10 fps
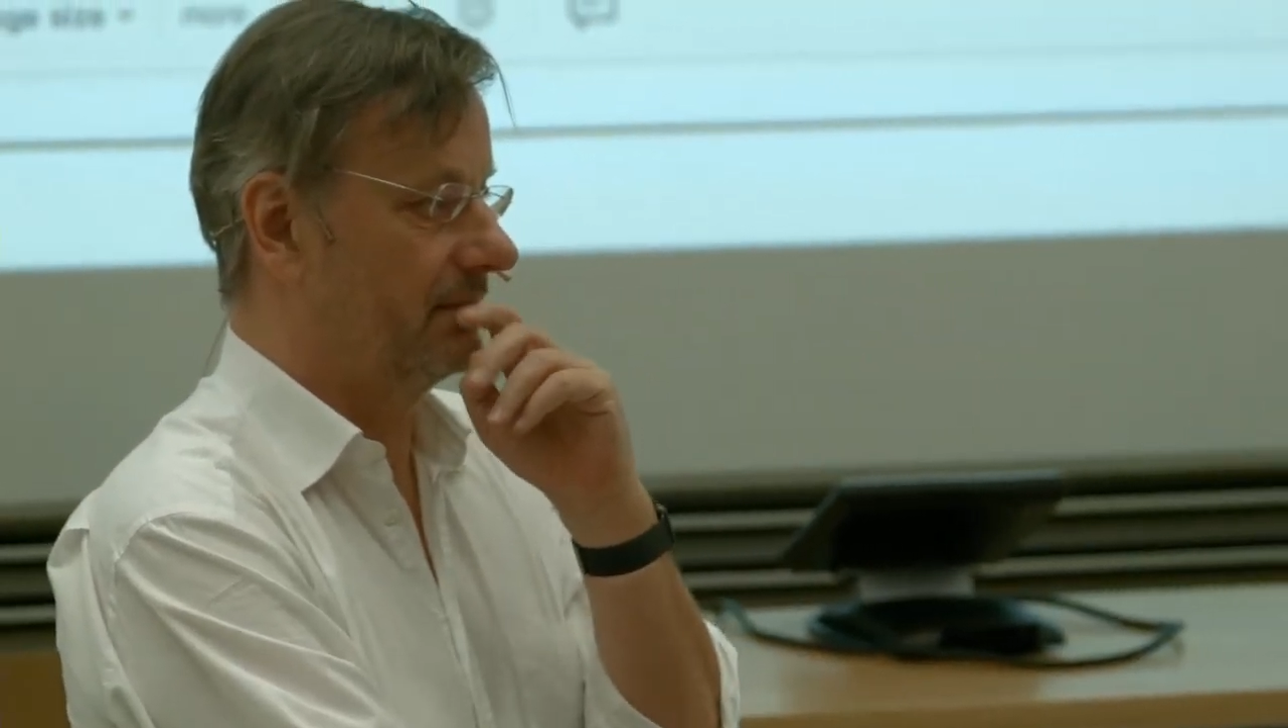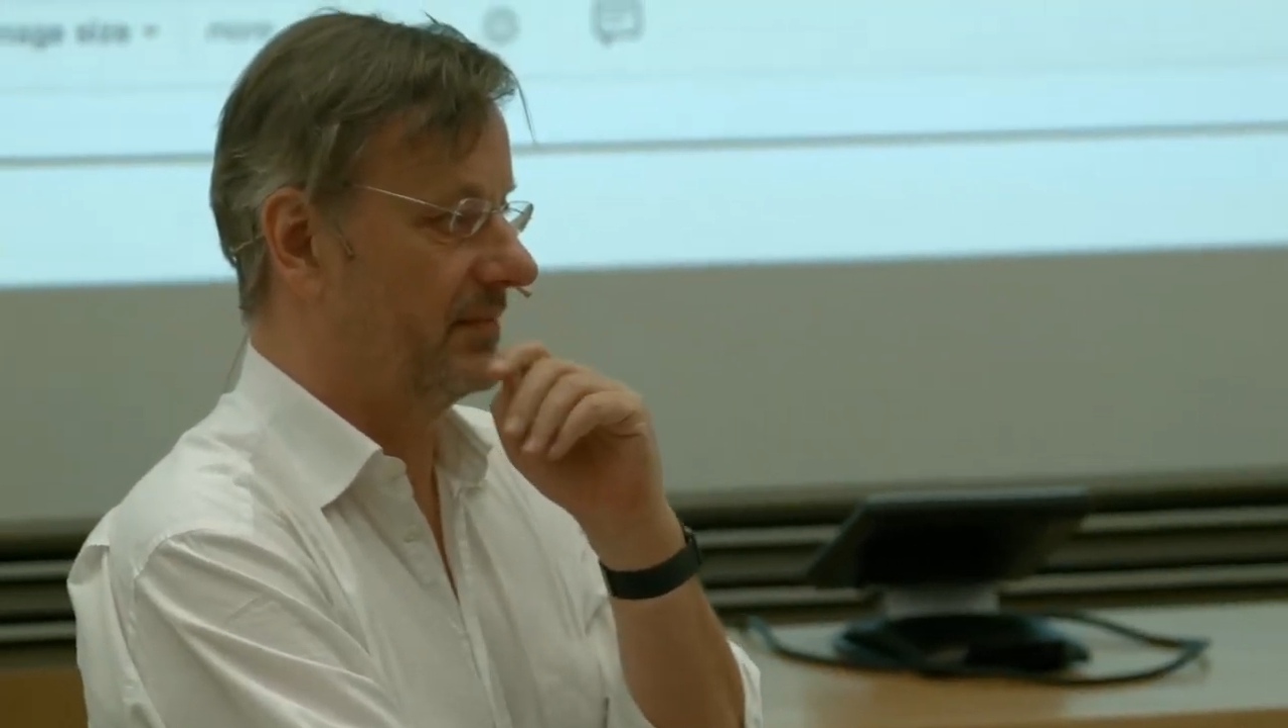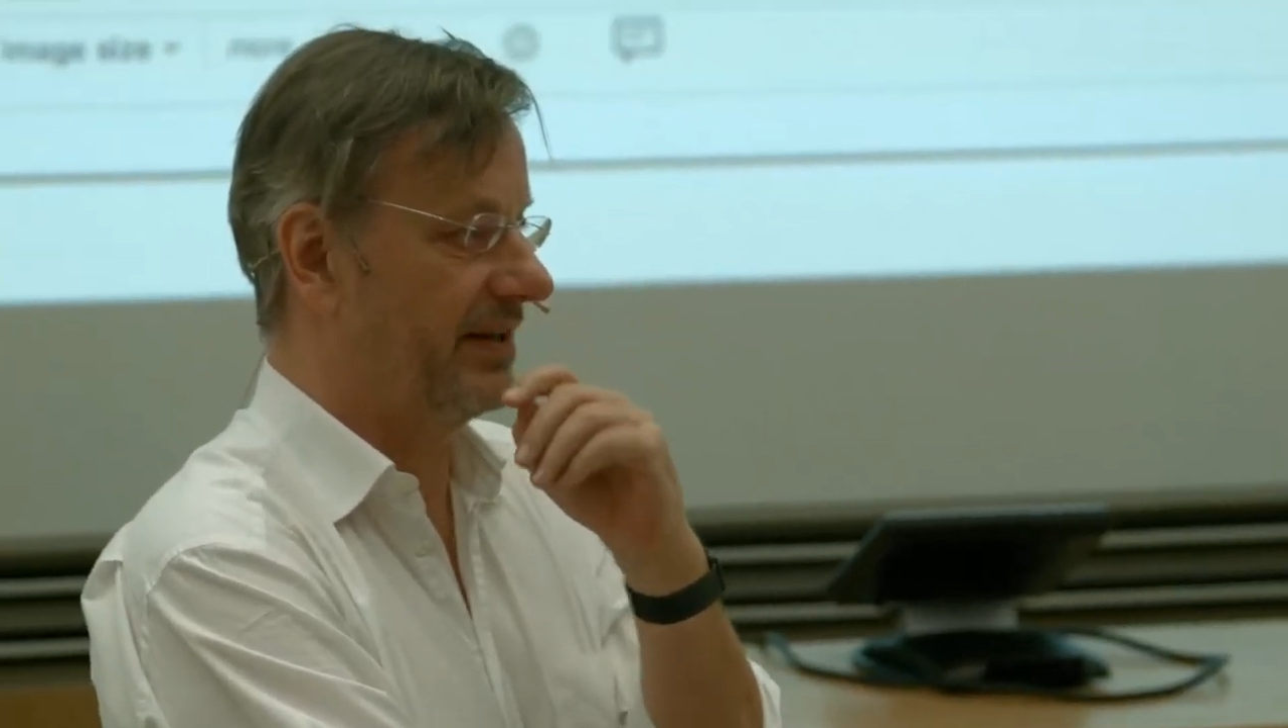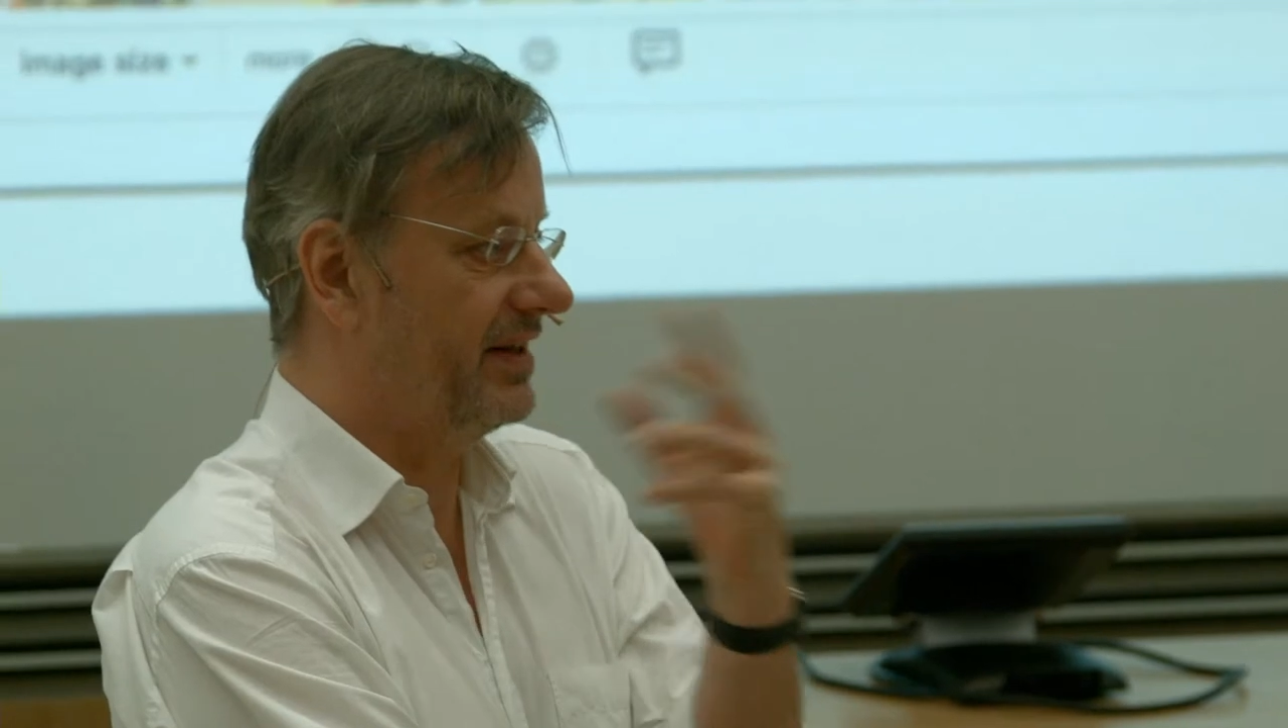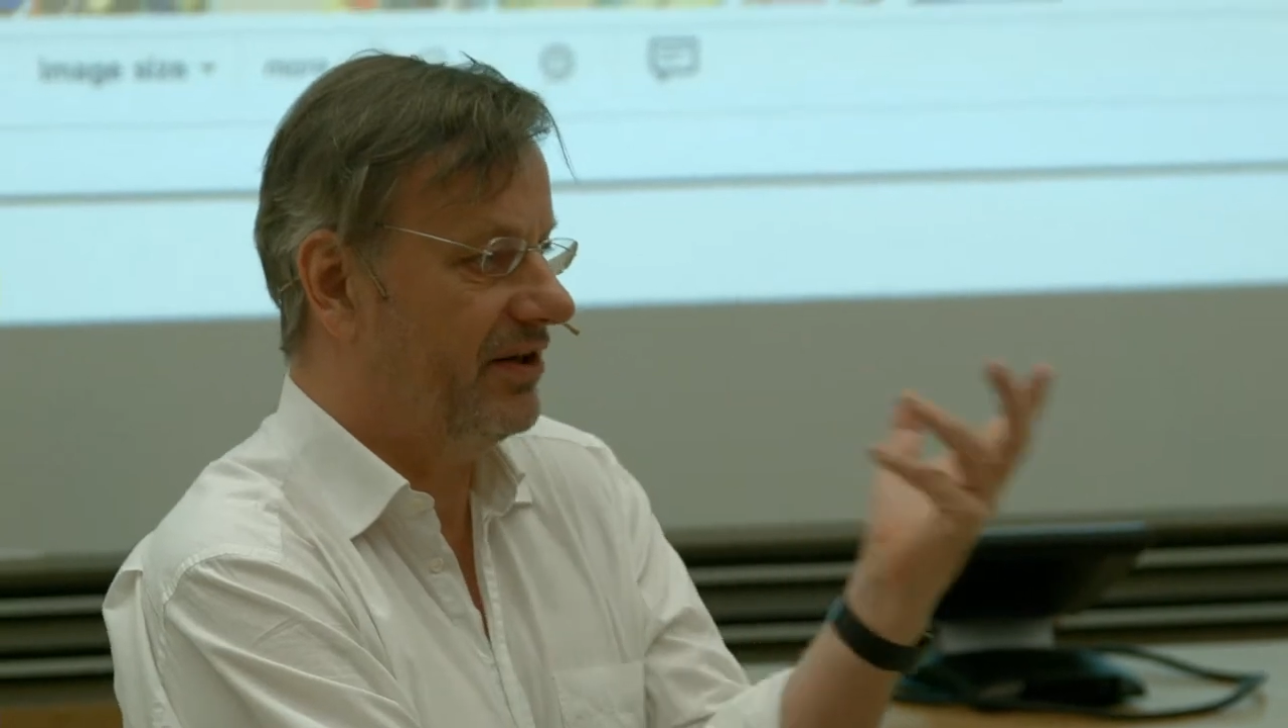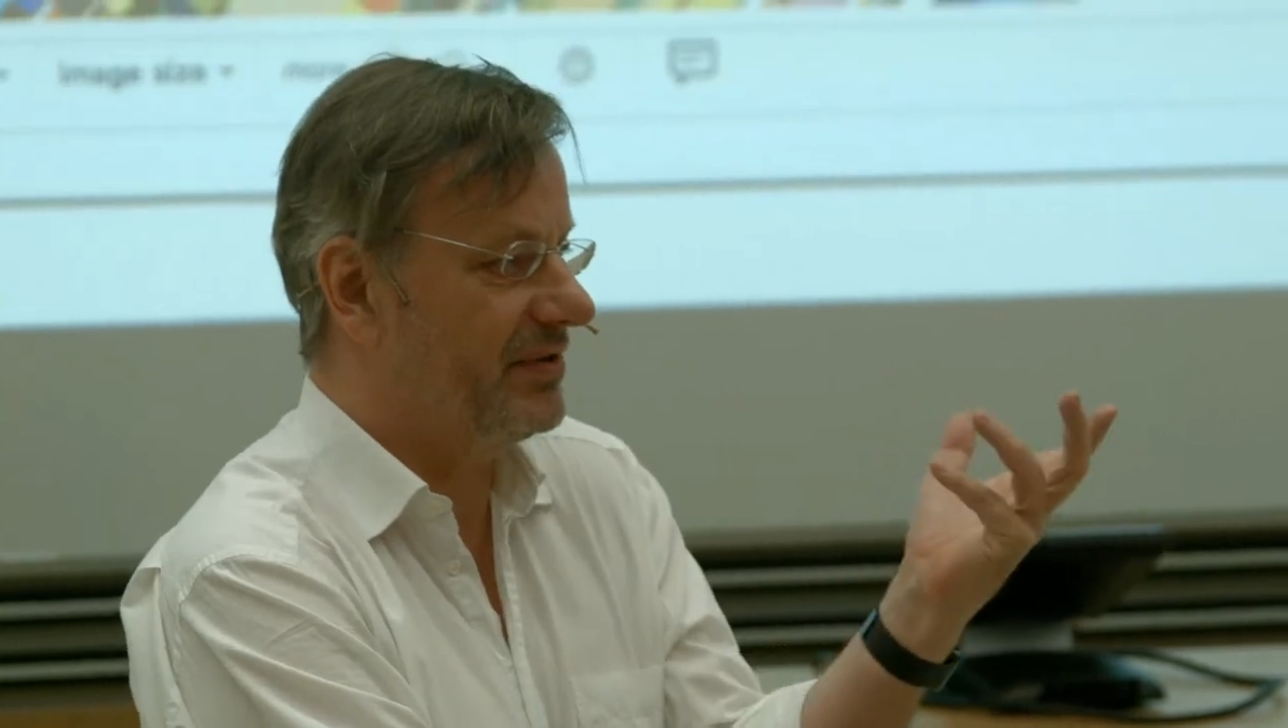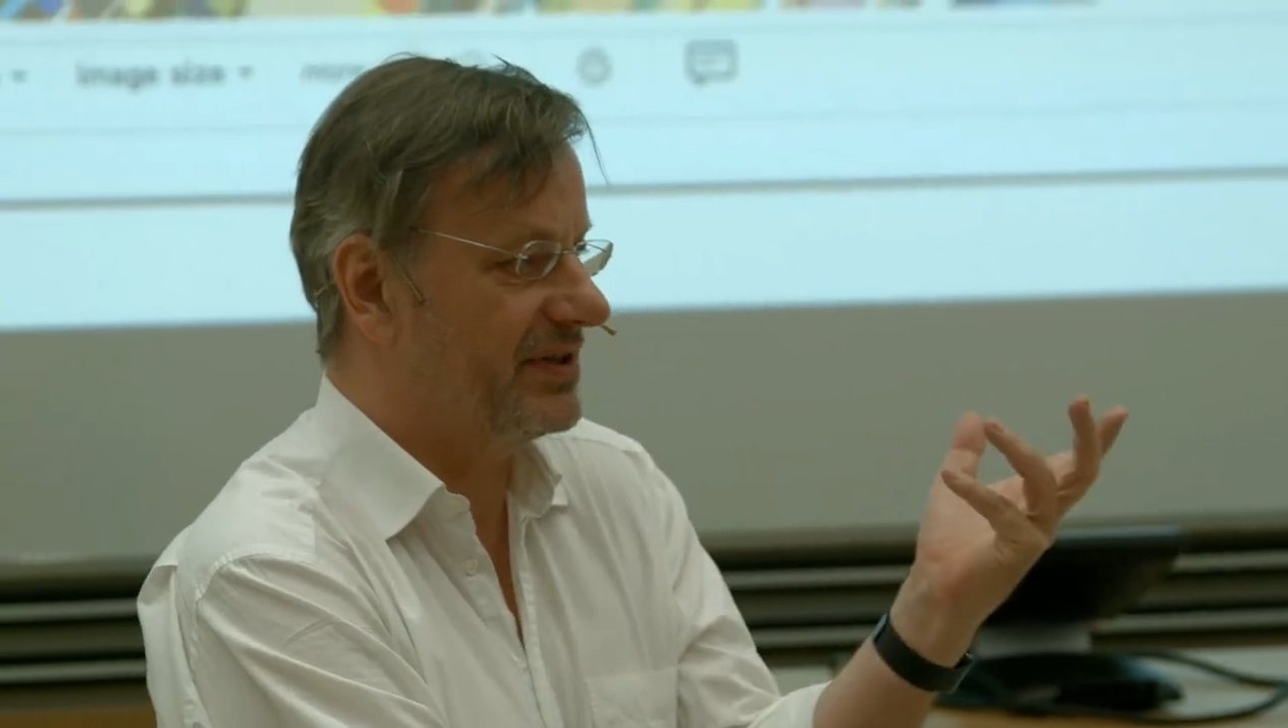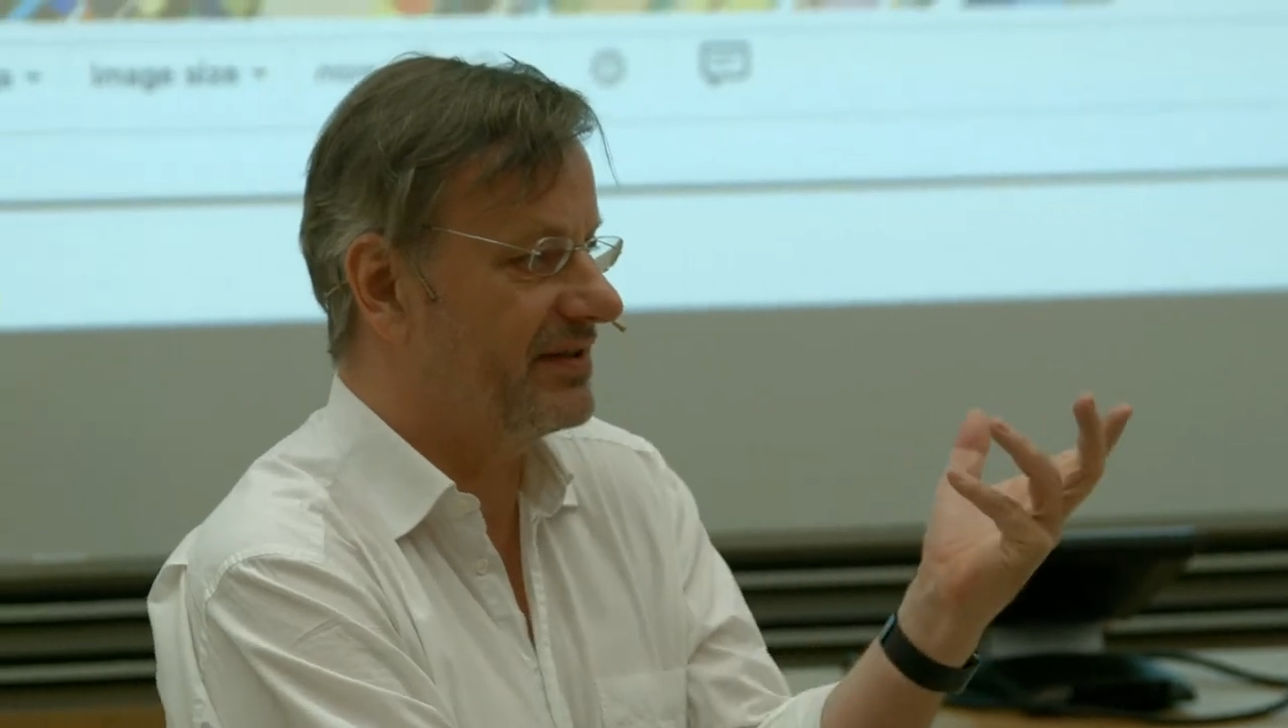It's always the